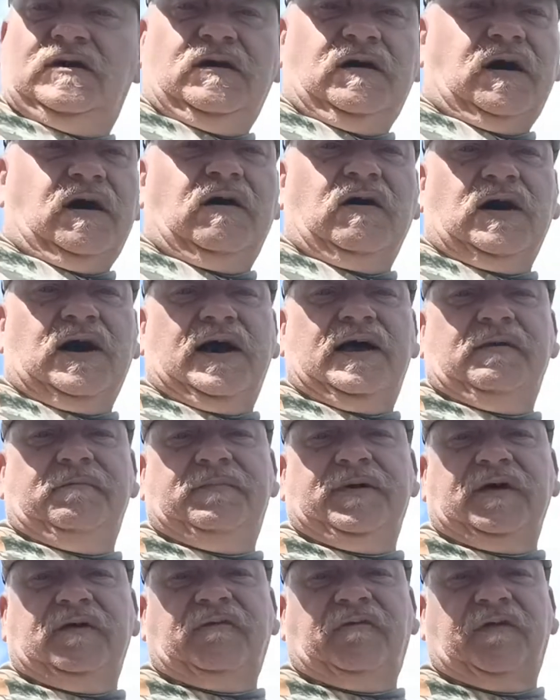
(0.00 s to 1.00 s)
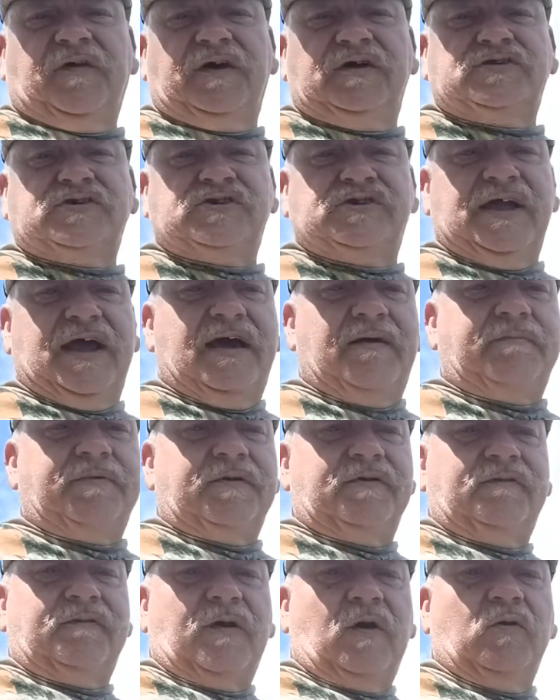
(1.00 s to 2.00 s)
all kind of big fish,
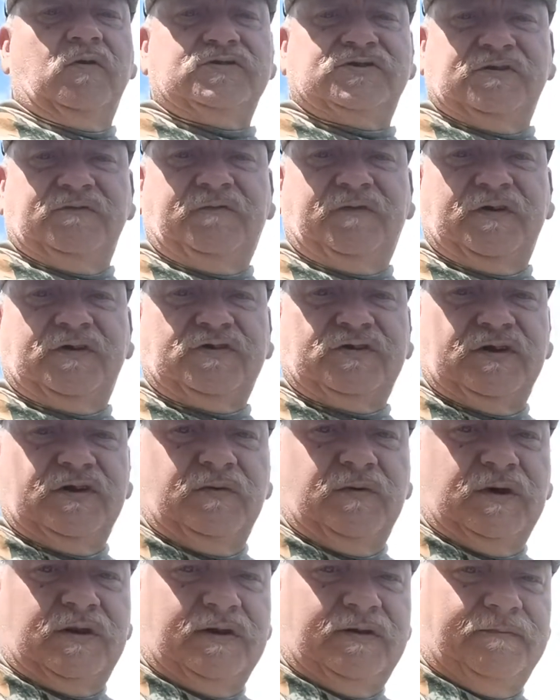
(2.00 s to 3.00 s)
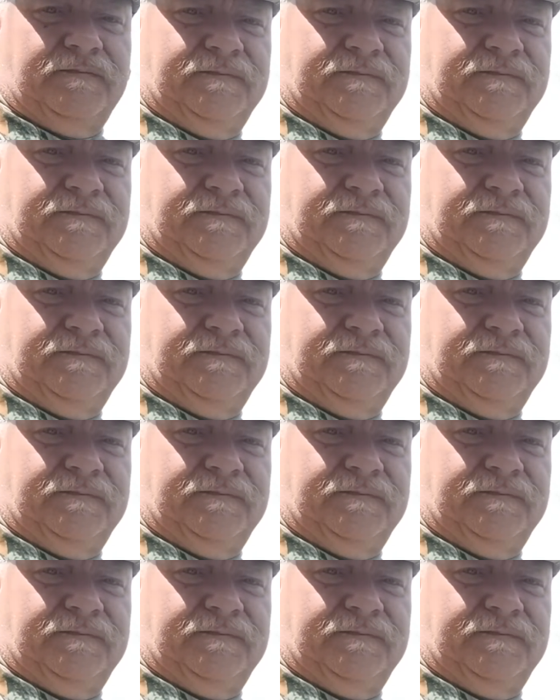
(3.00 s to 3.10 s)
snapper, ocean fishing with it.